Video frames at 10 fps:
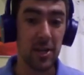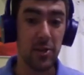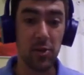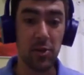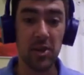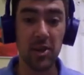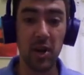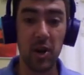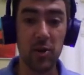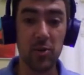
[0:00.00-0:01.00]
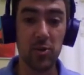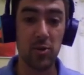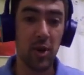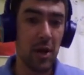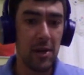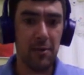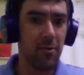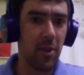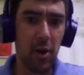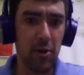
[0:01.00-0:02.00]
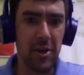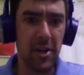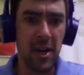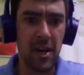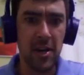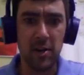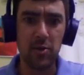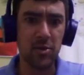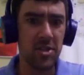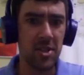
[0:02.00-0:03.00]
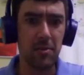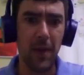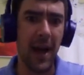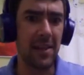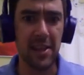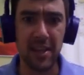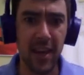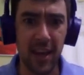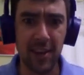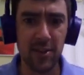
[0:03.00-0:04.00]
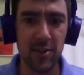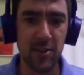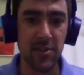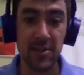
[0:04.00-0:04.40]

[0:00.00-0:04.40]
you can go to Florida and go see alligators.